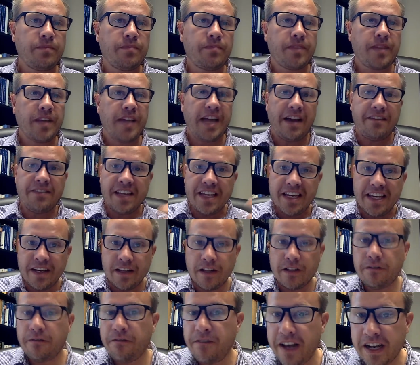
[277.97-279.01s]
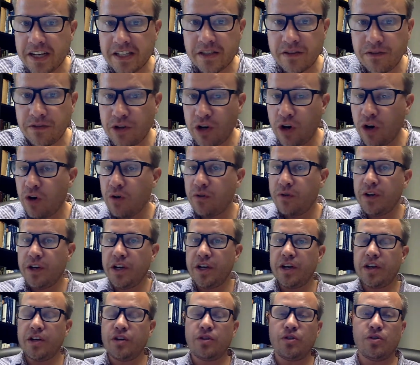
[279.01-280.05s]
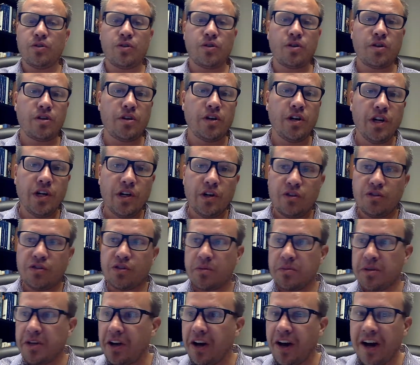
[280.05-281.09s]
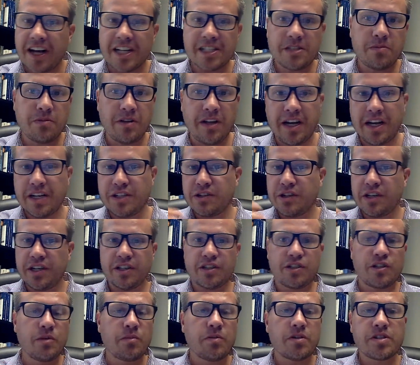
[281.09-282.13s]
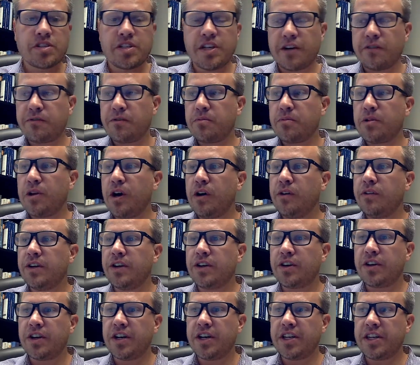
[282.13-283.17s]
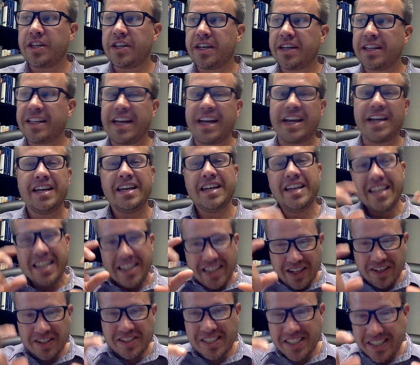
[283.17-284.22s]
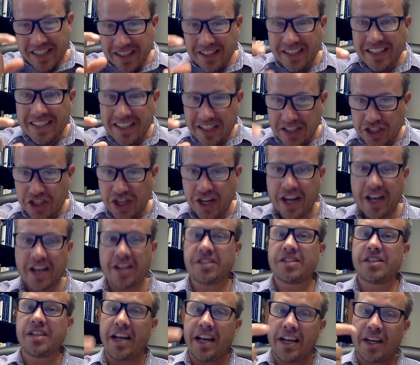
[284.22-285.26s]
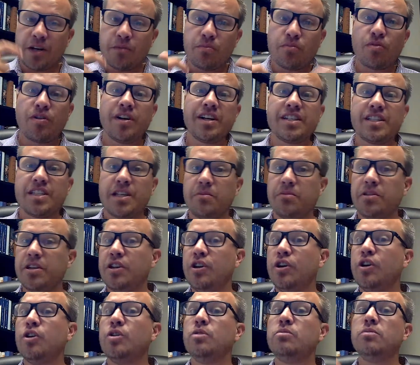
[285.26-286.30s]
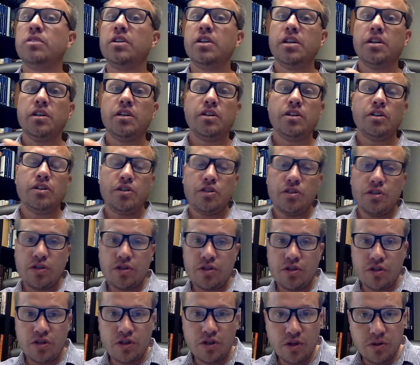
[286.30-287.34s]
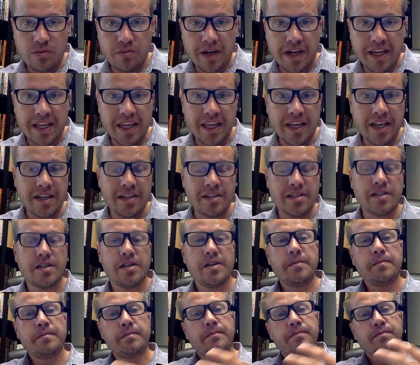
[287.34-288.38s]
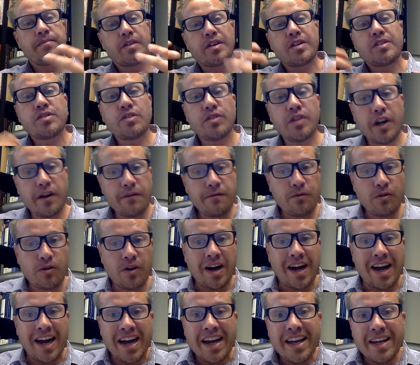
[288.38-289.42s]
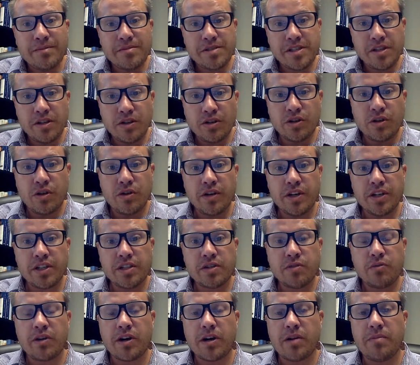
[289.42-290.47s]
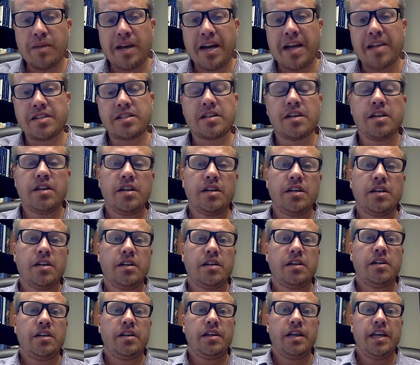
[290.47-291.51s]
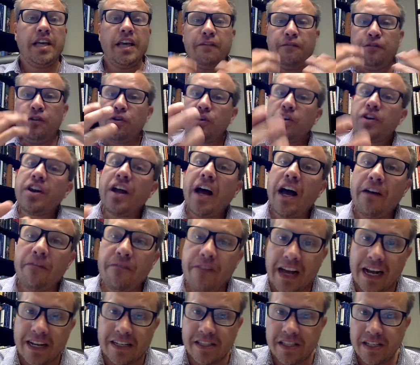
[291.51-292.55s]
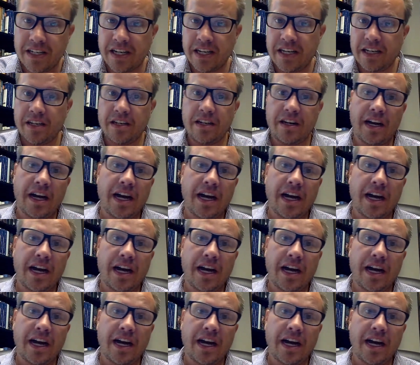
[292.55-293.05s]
have the ill effects of COVID or be hospitalized or get super sick from COVID or anything like that, there still is a chance that I could bring something home to my kids. So therefore, I am still going to wear a mask. If you're not vaccinated,